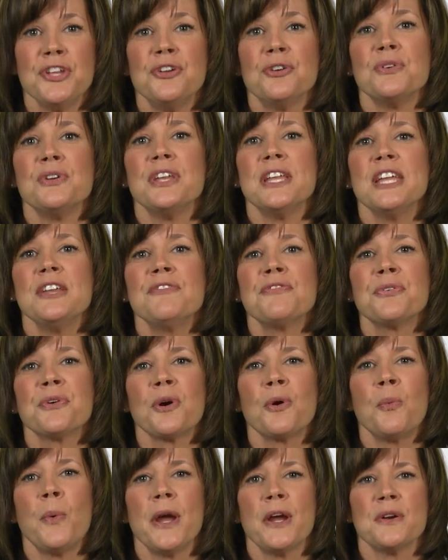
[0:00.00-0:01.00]
Your need
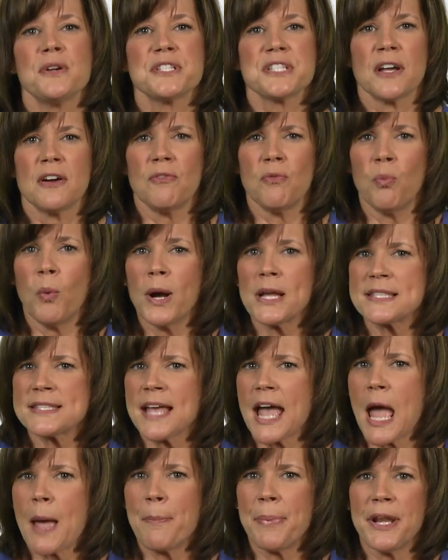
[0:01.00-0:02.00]
for awareness of what's
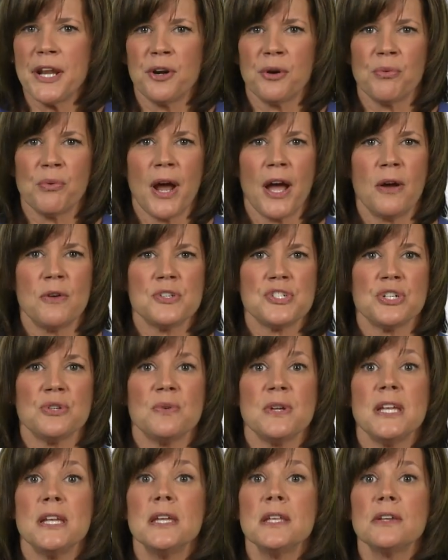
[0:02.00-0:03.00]
happening around
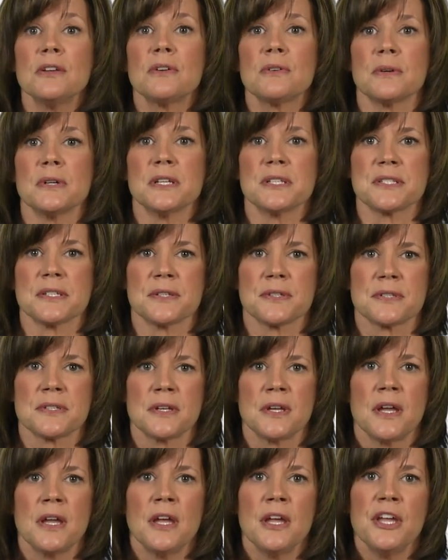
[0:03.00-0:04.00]
you increases.
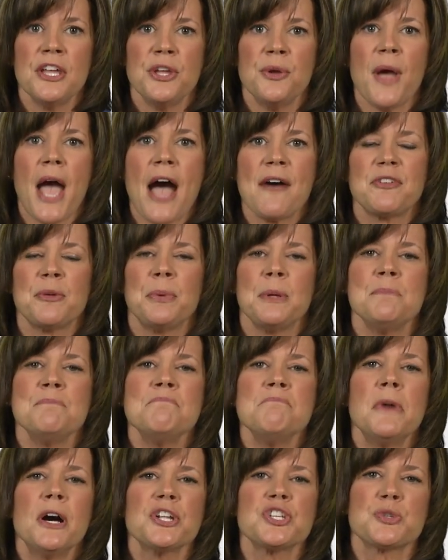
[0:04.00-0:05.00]
You have to be
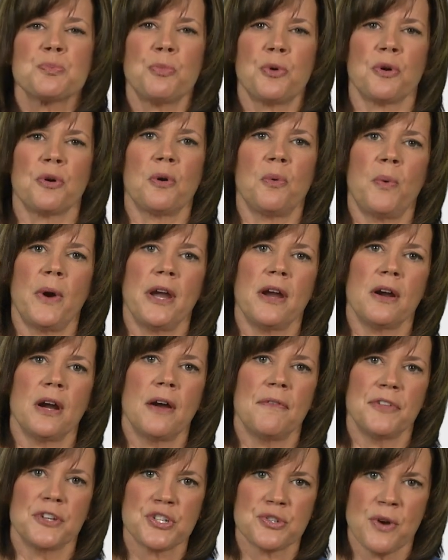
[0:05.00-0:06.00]
much more aware
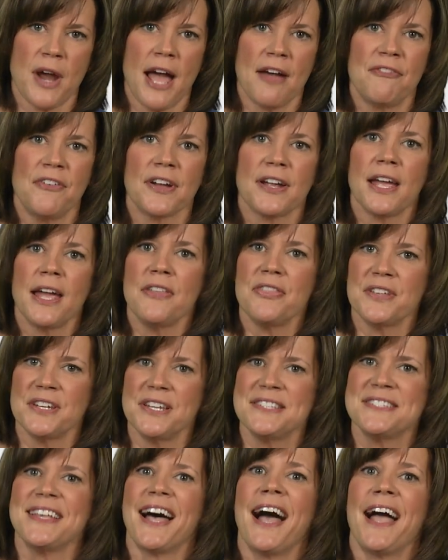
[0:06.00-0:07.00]
of the traffic and the
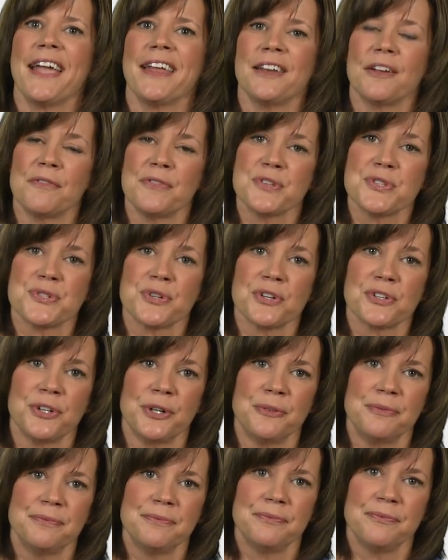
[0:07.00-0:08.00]
design of the
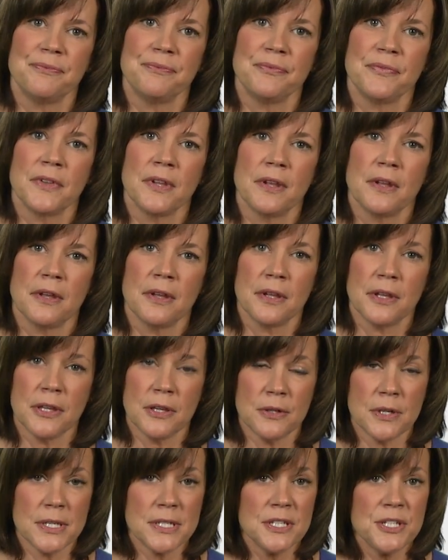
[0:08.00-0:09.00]
circle.
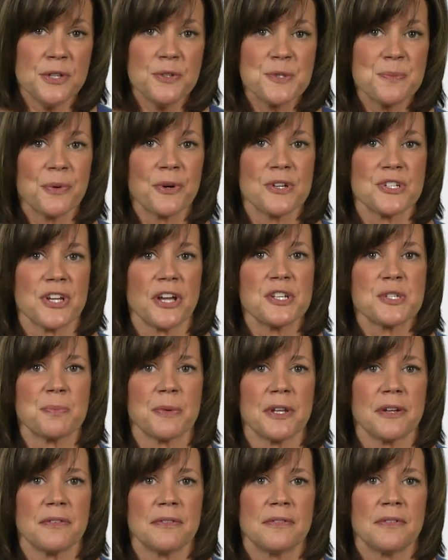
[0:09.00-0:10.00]
You need to use more
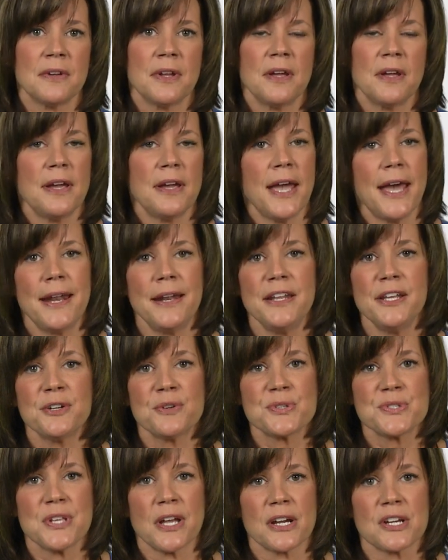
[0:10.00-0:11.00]
judgment. At an
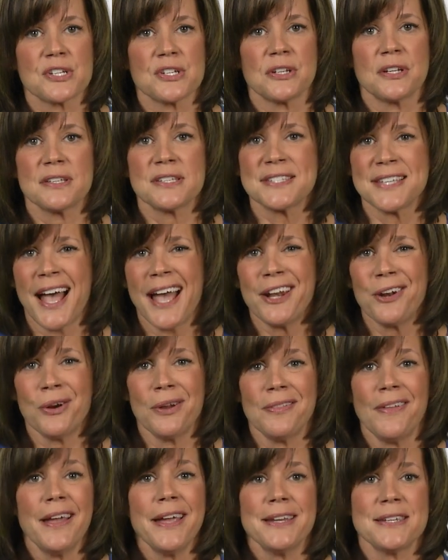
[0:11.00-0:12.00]
intersection, a sign or
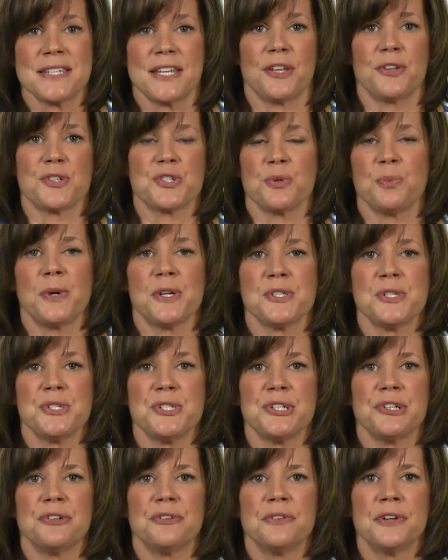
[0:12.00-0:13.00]
a light tells you what to
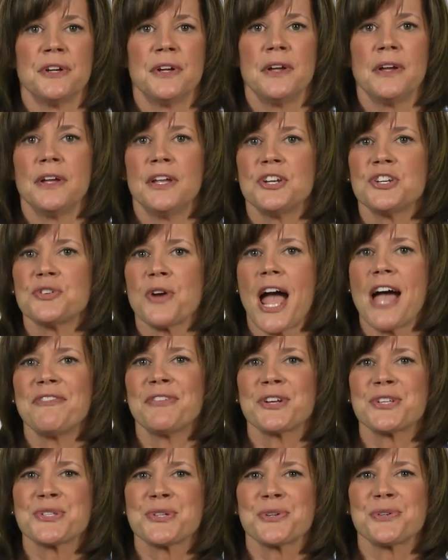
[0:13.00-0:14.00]
do.
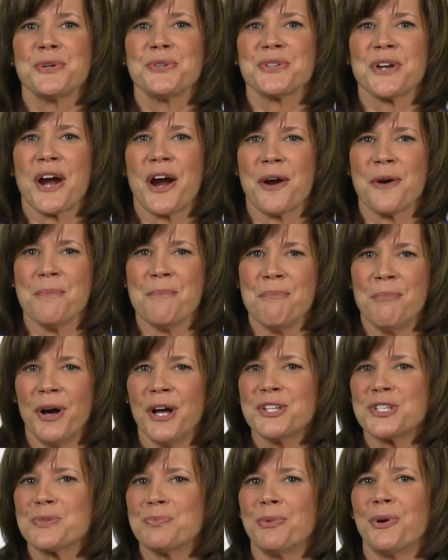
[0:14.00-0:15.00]
Traffic circles are
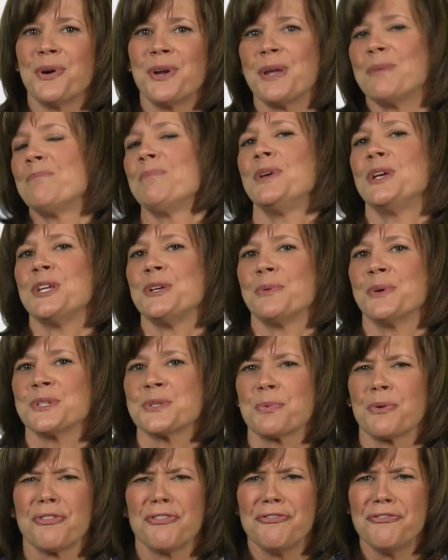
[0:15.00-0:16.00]
much more
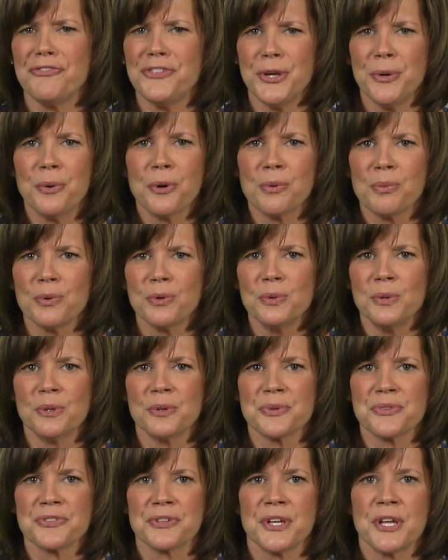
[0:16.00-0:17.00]
ambiguous with fewer
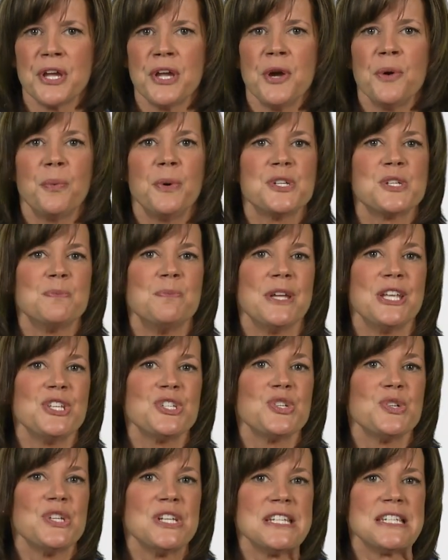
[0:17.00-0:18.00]
rules, which
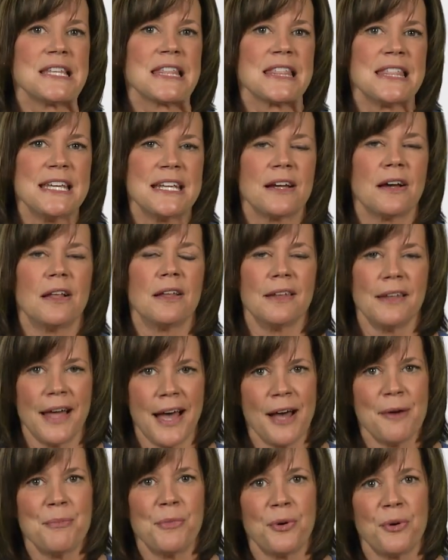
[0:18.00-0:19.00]
means you need to think a
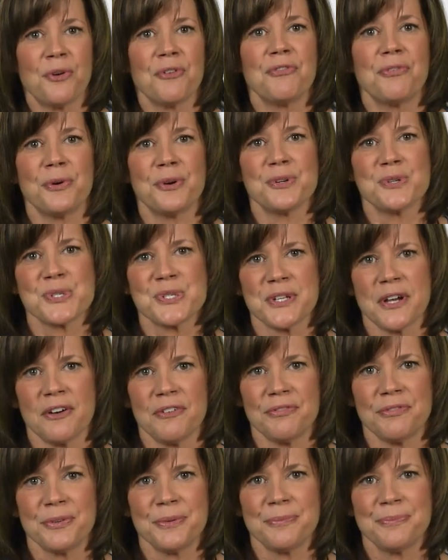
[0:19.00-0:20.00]
lot more for yourself.